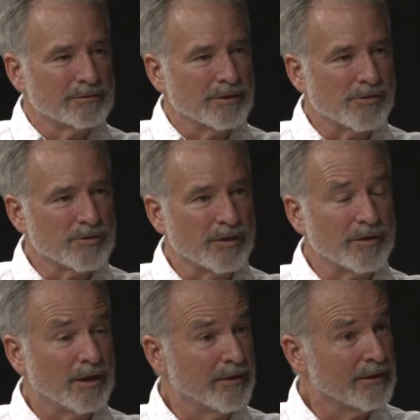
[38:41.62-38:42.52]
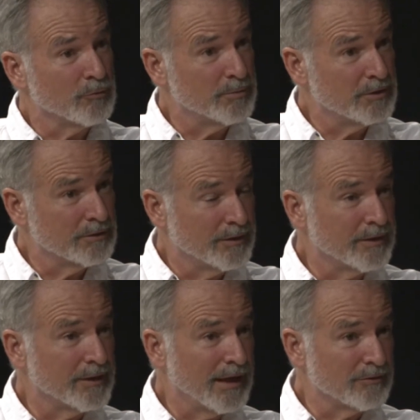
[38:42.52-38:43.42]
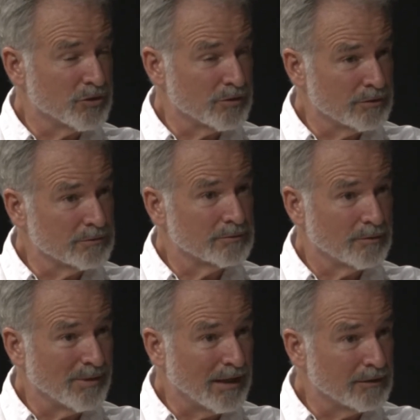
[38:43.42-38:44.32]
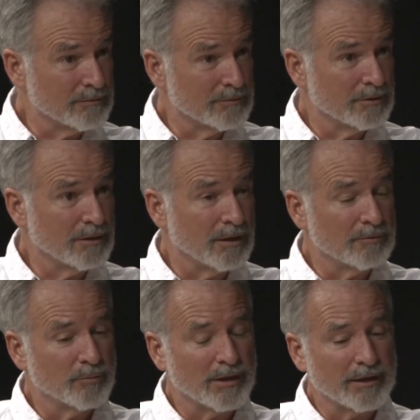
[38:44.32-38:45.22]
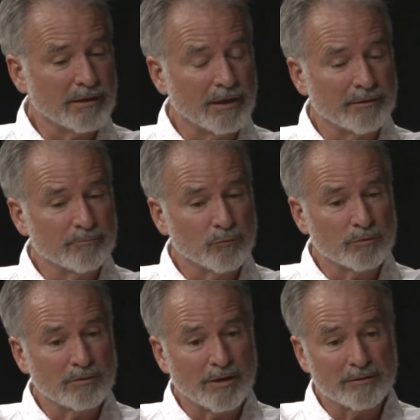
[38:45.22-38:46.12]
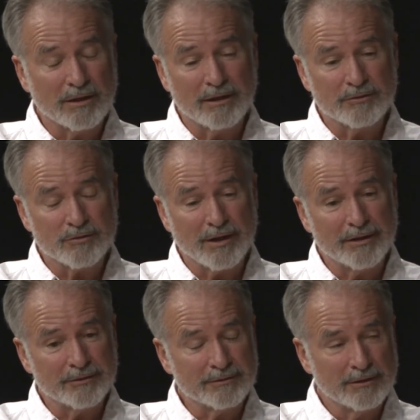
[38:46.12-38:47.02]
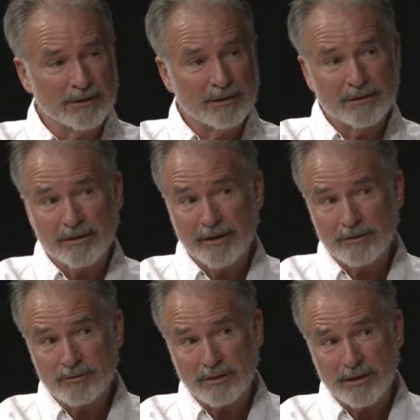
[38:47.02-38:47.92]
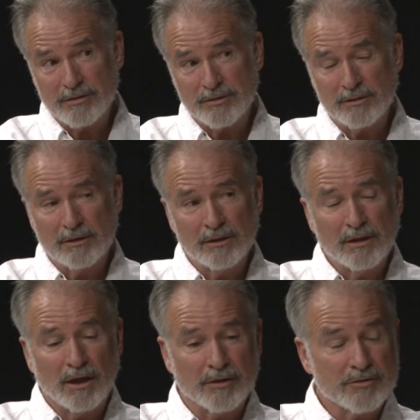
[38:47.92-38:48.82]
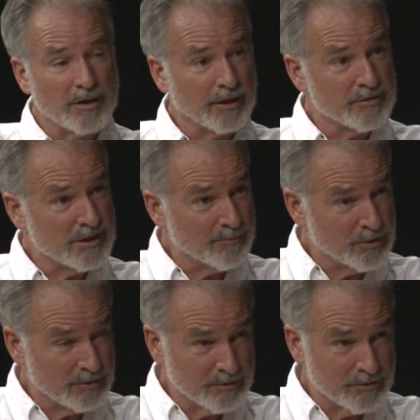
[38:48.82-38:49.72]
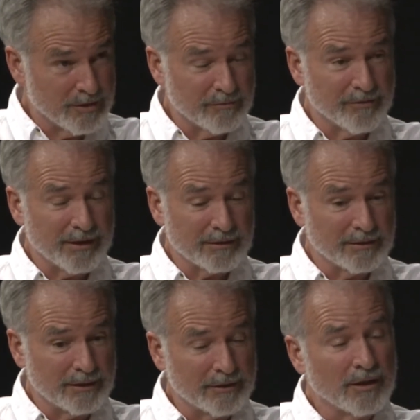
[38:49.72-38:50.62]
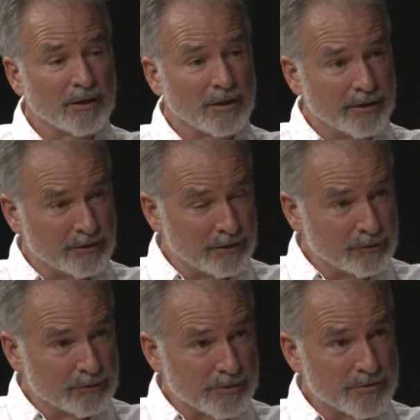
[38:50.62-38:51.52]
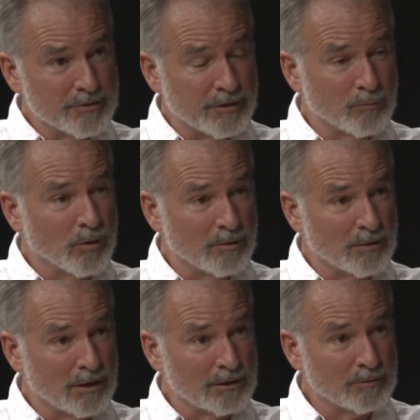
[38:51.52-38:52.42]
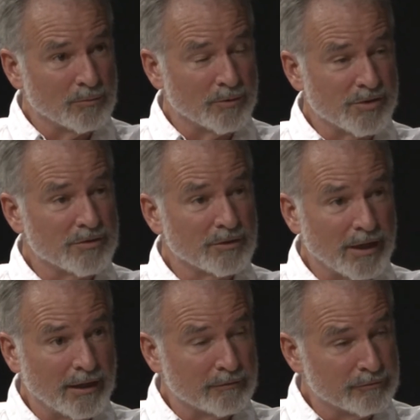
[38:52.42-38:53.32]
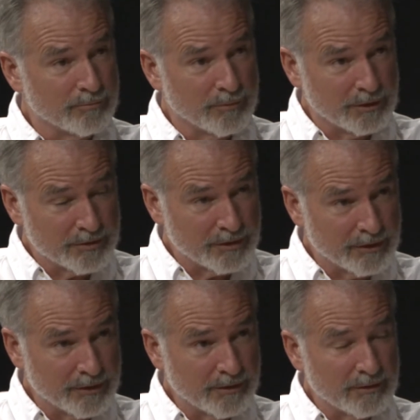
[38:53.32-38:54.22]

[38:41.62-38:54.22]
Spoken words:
so I think it would be a good thing to have a show about, but I would rather not try to characterize, except to the effect that in Honduras and Guatemala, we still have military